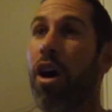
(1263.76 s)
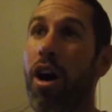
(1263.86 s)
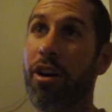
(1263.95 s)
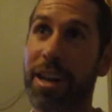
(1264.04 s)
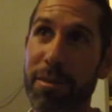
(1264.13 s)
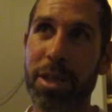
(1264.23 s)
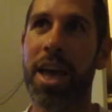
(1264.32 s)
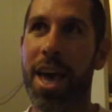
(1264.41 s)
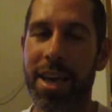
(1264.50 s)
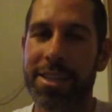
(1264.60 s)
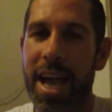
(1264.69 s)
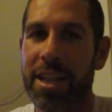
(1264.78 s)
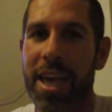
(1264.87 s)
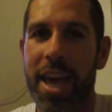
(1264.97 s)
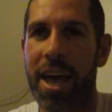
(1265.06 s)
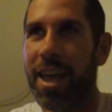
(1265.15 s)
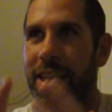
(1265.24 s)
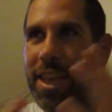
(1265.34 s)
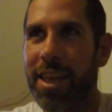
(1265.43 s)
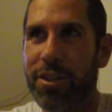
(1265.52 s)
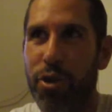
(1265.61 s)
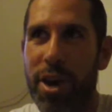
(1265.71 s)
harming me. Exactly.
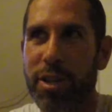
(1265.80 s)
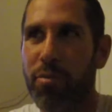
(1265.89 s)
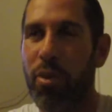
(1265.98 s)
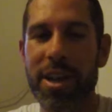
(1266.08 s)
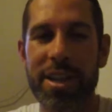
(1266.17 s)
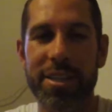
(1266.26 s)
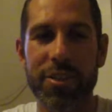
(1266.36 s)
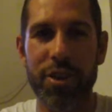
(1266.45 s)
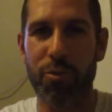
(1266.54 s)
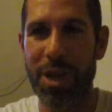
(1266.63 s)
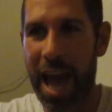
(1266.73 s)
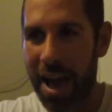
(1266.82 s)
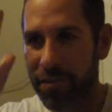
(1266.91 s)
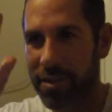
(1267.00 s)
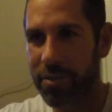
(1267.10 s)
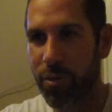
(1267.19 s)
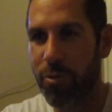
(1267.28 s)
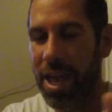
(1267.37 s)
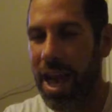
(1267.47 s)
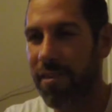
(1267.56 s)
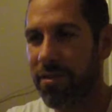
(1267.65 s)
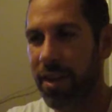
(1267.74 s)
So his point is, look, we have to, when we
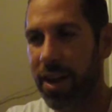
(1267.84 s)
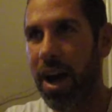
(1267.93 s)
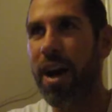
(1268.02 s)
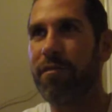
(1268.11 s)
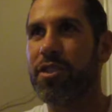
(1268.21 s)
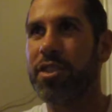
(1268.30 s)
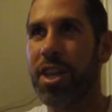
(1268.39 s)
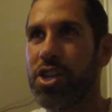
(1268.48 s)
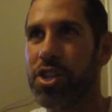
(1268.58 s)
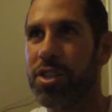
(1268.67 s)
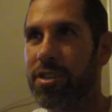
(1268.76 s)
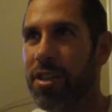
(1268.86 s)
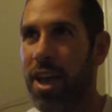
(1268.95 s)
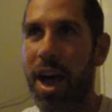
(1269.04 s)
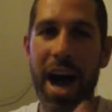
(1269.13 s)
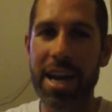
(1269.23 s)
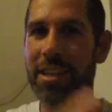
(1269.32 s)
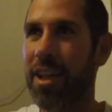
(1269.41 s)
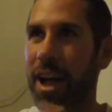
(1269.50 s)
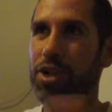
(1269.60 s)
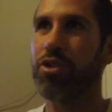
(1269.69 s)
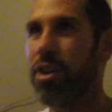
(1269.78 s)
have conversations,
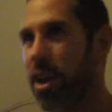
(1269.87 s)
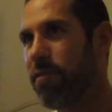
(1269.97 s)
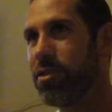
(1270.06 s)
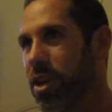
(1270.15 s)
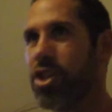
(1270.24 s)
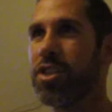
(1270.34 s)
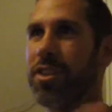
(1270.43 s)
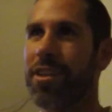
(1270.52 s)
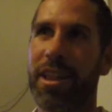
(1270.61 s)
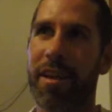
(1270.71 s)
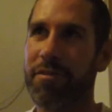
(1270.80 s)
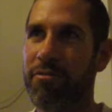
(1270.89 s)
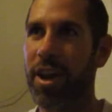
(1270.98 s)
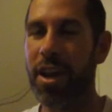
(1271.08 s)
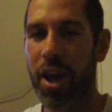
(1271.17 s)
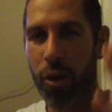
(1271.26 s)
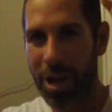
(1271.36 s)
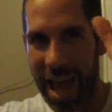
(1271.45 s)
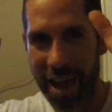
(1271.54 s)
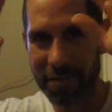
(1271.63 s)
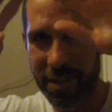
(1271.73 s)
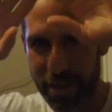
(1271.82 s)
ideological conversations on the left and right, we
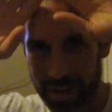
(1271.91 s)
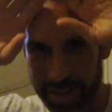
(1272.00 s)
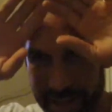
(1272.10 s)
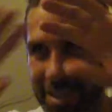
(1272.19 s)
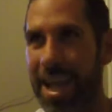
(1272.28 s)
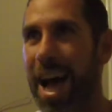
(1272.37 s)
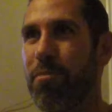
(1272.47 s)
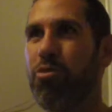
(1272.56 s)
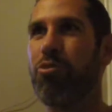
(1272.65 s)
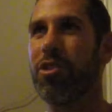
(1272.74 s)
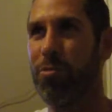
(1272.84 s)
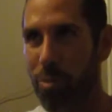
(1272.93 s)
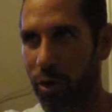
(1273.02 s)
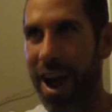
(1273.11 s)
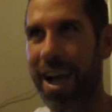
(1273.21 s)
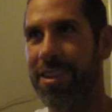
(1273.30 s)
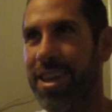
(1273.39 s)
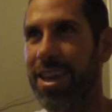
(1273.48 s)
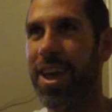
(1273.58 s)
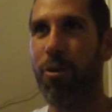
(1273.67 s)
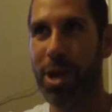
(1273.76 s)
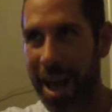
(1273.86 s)
have to stop with the morality.
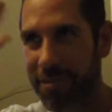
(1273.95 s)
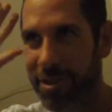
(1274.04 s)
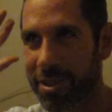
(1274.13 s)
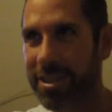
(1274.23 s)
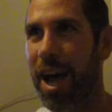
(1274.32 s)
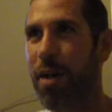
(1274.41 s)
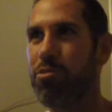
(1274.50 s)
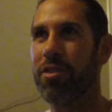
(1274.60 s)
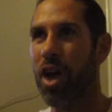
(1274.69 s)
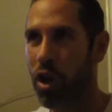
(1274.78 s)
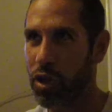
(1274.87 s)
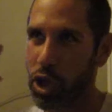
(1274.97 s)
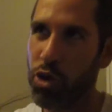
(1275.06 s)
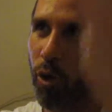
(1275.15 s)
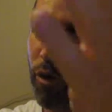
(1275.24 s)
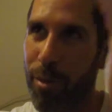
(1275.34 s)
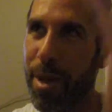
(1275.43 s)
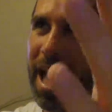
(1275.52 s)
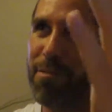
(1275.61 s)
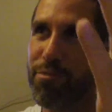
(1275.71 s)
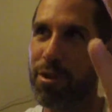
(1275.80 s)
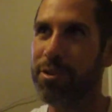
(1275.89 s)
We have to stop with the you're a bad
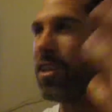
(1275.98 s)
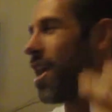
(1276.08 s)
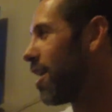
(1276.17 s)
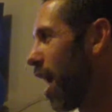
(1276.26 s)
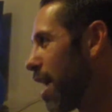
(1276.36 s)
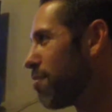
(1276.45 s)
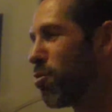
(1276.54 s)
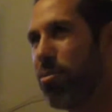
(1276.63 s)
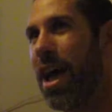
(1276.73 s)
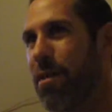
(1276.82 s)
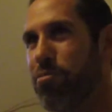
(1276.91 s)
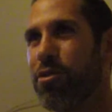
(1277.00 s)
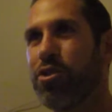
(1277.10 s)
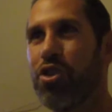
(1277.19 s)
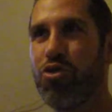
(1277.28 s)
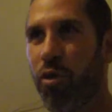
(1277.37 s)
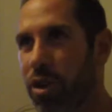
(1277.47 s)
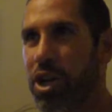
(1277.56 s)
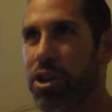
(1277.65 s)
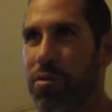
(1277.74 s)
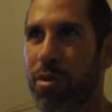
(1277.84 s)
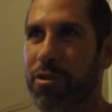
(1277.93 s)
person, I'm a bad person, you're a
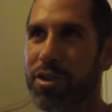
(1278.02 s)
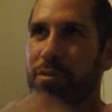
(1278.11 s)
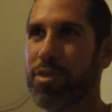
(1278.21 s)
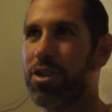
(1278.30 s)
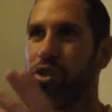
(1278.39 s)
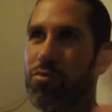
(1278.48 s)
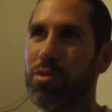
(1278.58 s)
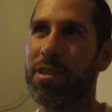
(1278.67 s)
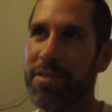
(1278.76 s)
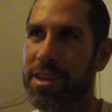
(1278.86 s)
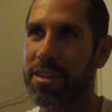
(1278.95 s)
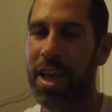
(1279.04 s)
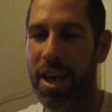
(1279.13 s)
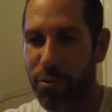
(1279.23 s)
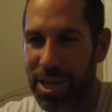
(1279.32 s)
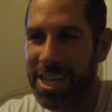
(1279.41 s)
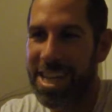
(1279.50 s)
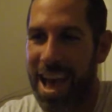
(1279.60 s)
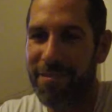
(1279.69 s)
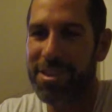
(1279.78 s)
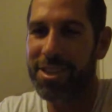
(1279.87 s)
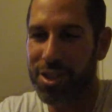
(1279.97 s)
good person because you believe in this. We need to have a
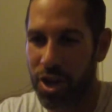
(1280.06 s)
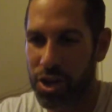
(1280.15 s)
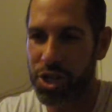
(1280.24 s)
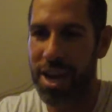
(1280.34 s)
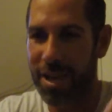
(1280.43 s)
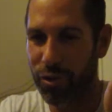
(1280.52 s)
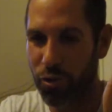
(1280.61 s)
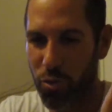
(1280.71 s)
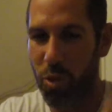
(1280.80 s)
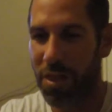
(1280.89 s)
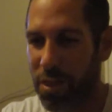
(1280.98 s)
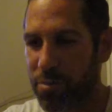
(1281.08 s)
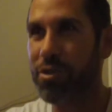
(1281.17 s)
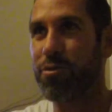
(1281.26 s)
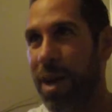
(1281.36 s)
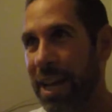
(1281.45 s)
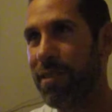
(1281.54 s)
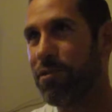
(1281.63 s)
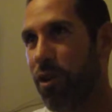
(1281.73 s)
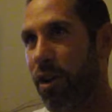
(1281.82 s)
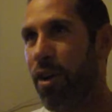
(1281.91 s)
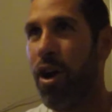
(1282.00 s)
discussion as to what the perspectives
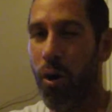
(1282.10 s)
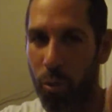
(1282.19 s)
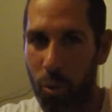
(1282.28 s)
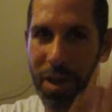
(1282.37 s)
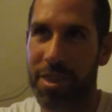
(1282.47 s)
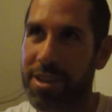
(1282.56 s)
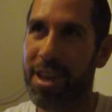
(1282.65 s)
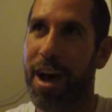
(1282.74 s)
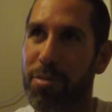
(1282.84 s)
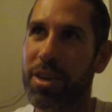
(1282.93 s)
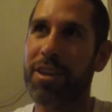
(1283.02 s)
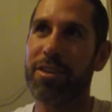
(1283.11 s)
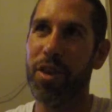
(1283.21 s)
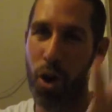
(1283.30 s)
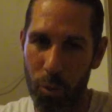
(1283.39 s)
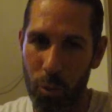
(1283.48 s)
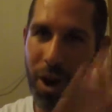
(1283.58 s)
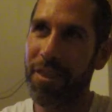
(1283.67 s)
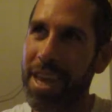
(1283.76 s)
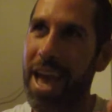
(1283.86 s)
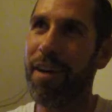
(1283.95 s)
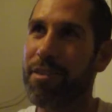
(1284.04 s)
are, what the topic is, what the
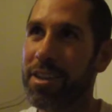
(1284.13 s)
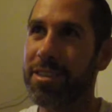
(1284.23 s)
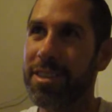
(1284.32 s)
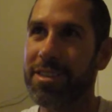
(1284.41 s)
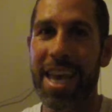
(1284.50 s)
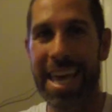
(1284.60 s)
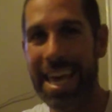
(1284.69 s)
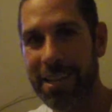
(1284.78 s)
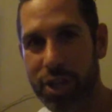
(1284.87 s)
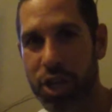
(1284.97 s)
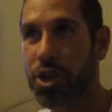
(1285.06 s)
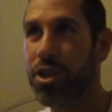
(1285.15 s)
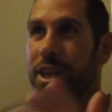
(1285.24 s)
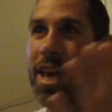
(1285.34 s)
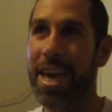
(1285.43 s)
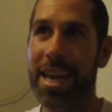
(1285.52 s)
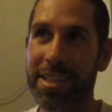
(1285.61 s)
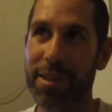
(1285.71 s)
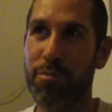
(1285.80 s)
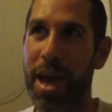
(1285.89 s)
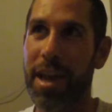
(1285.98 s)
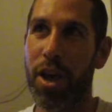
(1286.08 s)
evidence is it good, is it
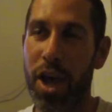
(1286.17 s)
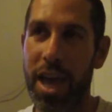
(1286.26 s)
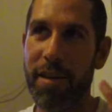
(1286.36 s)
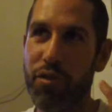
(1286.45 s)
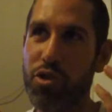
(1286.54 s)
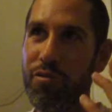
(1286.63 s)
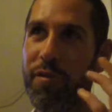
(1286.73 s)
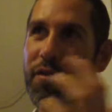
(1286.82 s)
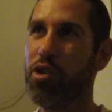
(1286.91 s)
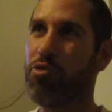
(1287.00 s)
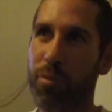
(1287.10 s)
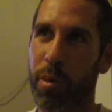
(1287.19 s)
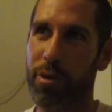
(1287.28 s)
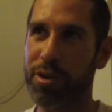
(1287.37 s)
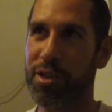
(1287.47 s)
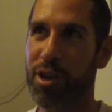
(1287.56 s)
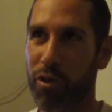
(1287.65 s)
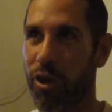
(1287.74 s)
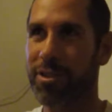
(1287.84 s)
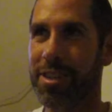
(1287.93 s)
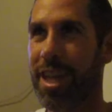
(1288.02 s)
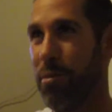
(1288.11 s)
bad? If you view the person across the
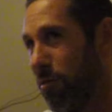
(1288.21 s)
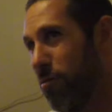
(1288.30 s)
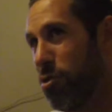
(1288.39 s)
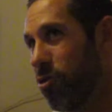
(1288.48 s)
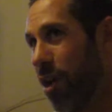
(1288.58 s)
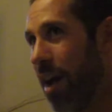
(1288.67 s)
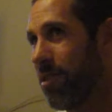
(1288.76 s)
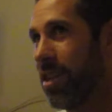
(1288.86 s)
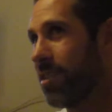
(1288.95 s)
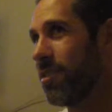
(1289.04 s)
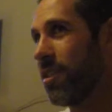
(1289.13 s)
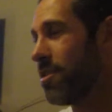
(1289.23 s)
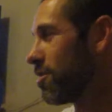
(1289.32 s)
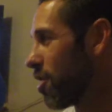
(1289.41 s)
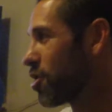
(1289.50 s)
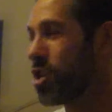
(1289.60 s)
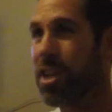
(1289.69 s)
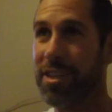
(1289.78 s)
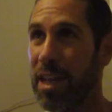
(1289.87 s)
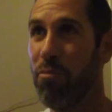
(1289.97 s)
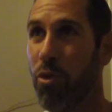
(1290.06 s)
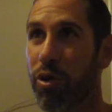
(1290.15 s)
table from you that you're having a discussion as an
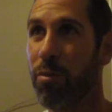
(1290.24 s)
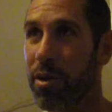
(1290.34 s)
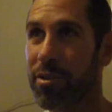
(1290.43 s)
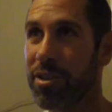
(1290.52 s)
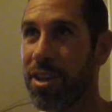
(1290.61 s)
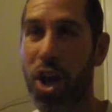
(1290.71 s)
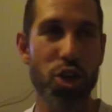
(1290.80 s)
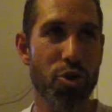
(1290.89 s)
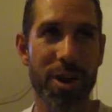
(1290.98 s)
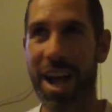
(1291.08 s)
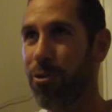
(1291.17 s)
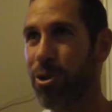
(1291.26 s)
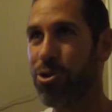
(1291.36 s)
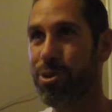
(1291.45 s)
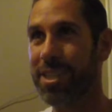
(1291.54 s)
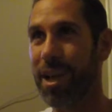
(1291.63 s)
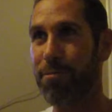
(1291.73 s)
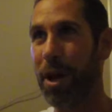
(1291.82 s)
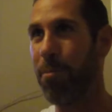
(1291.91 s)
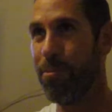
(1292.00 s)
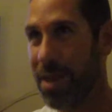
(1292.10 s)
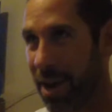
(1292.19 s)
immoral person, you're not going to accept a
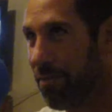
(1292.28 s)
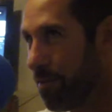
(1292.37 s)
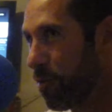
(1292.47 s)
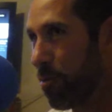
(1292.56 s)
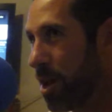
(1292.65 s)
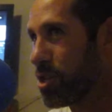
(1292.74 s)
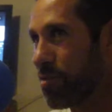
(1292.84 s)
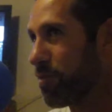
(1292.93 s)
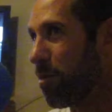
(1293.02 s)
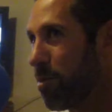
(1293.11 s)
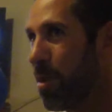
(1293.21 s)
bit of information from them